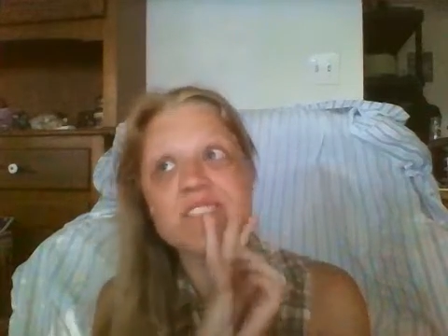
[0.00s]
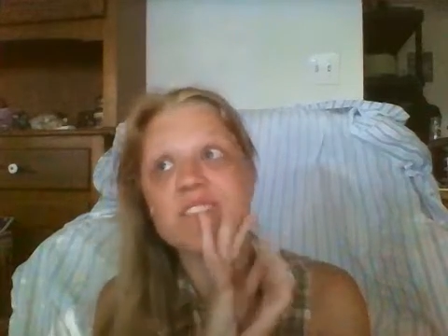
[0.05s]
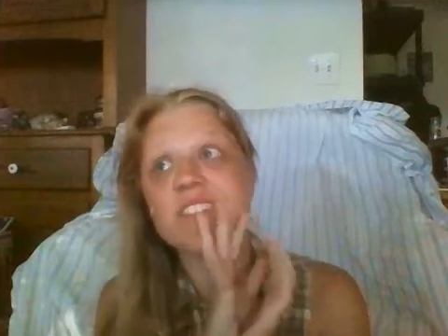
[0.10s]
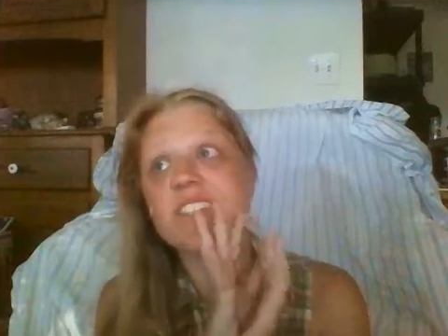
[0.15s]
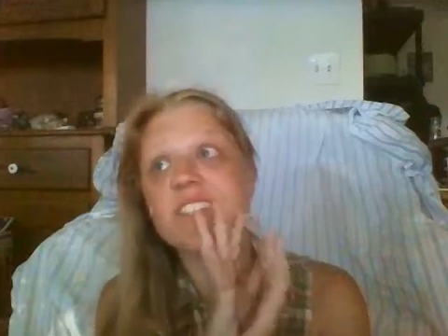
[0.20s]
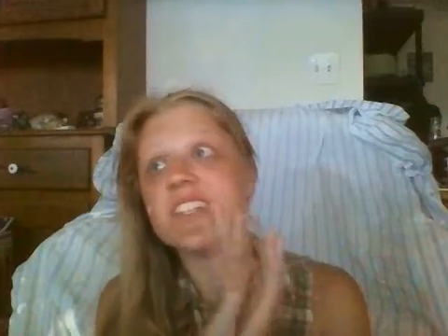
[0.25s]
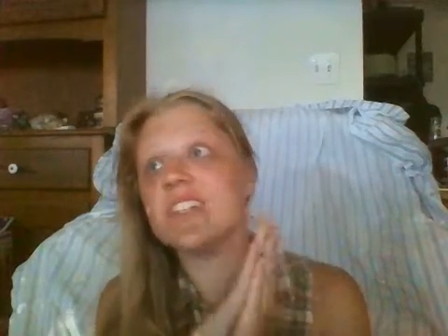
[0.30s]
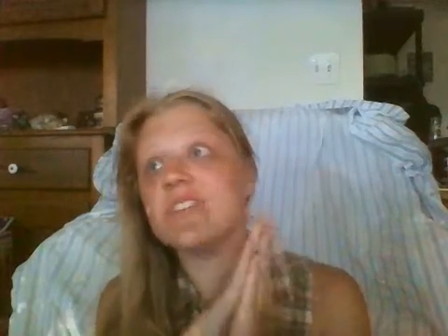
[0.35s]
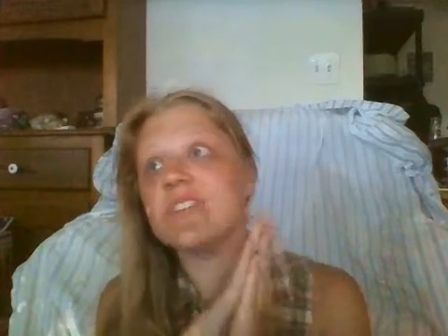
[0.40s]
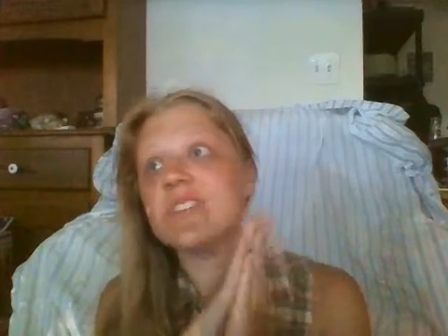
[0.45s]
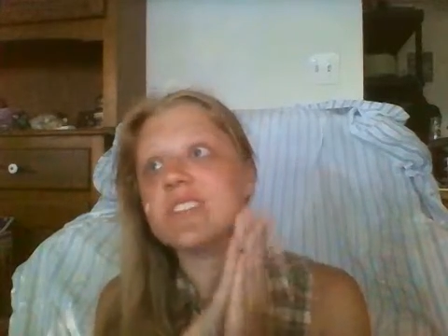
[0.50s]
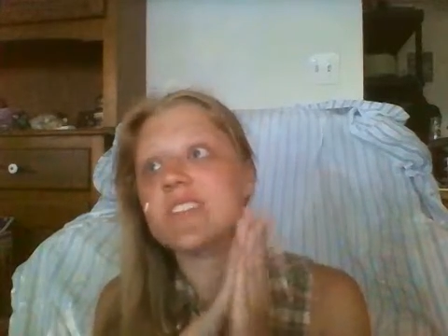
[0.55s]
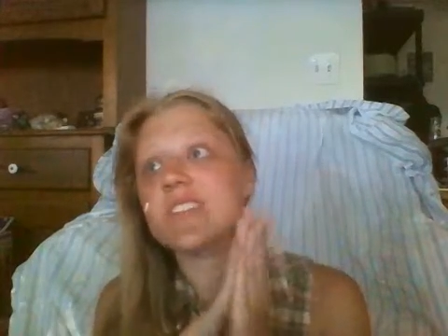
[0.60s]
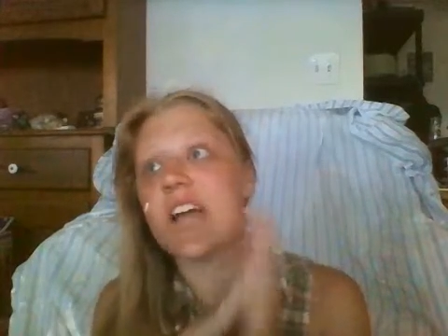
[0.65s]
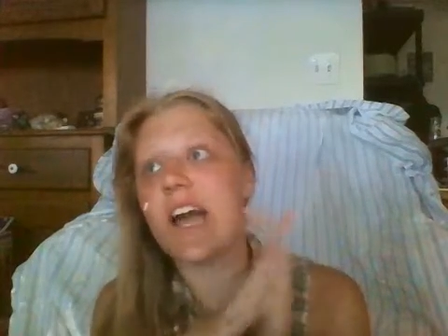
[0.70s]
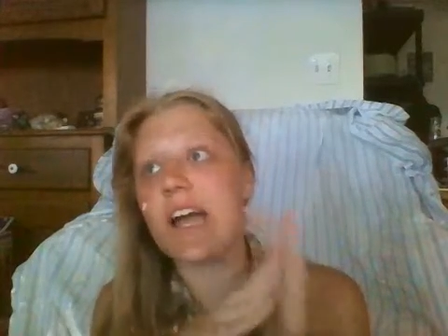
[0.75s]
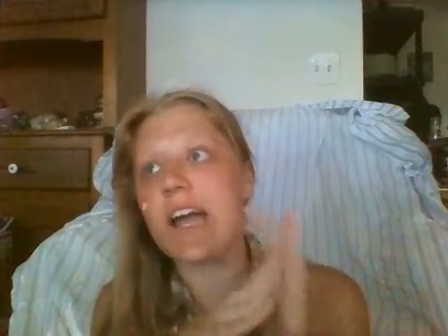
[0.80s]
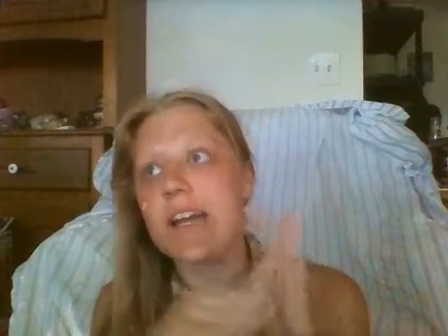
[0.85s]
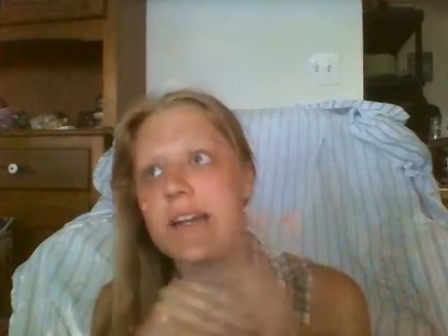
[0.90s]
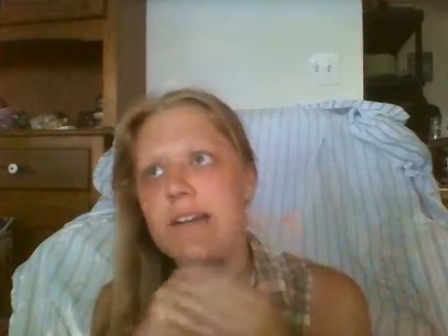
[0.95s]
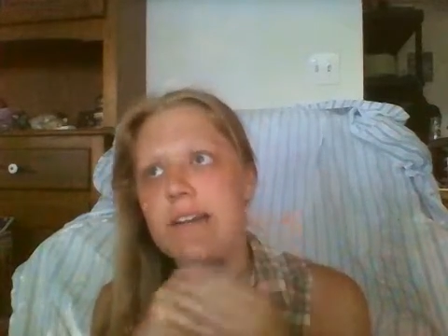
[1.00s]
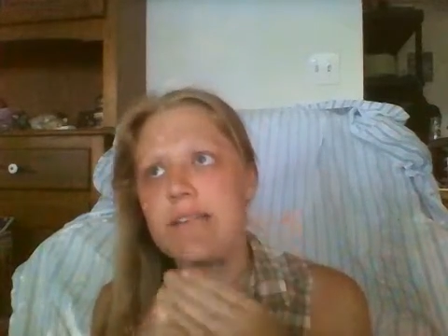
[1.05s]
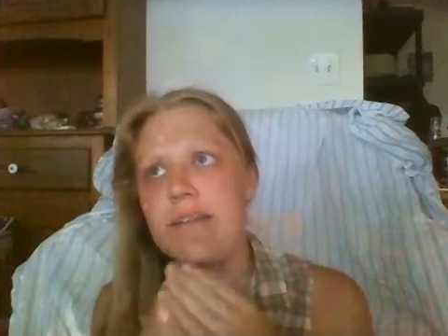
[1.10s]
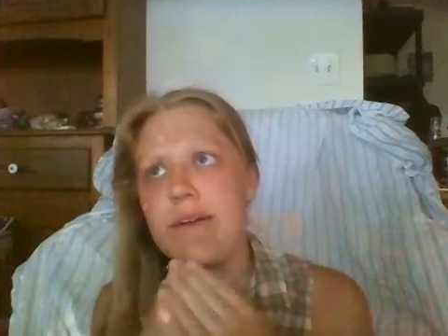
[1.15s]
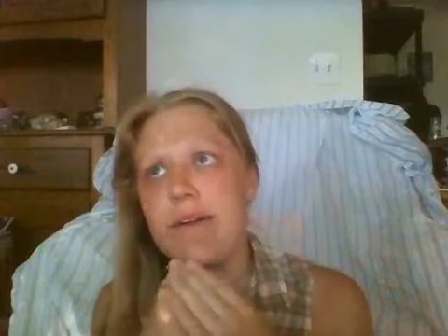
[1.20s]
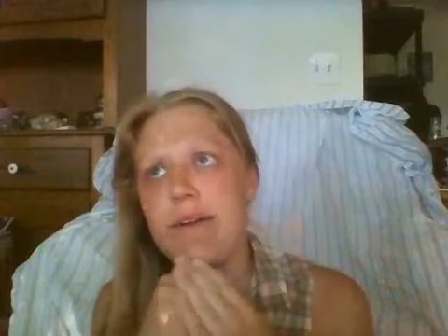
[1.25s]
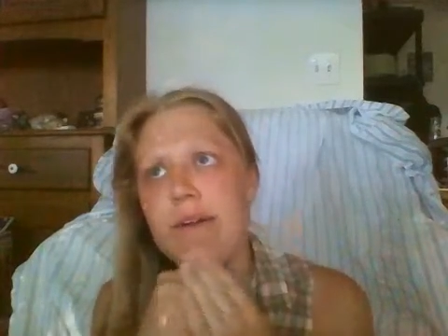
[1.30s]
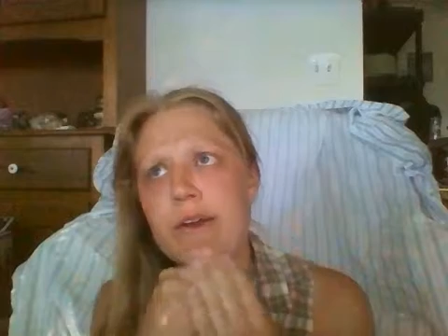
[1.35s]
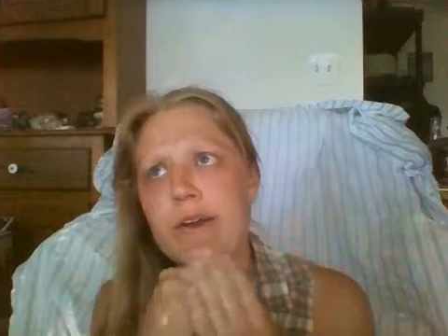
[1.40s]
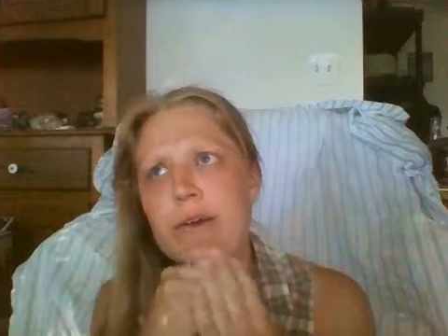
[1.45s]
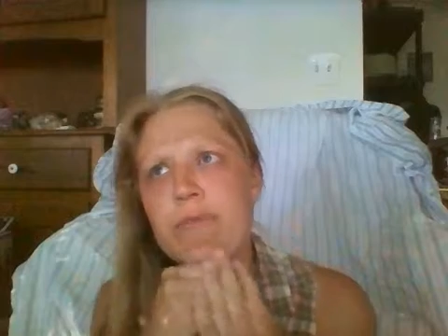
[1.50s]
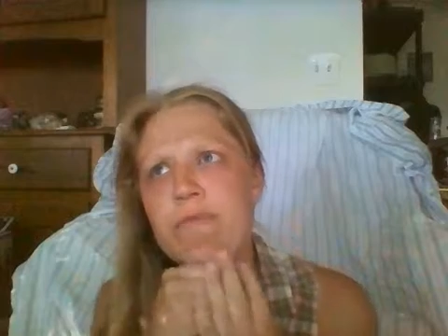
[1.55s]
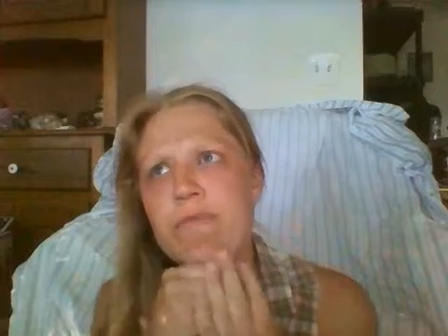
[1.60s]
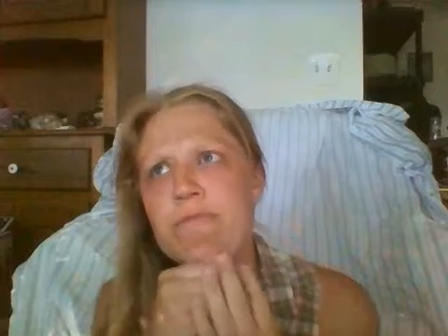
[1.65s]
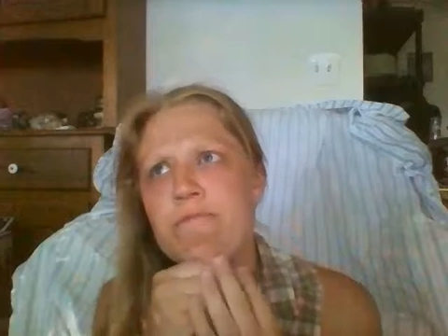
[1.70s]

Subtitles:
video was kind of like a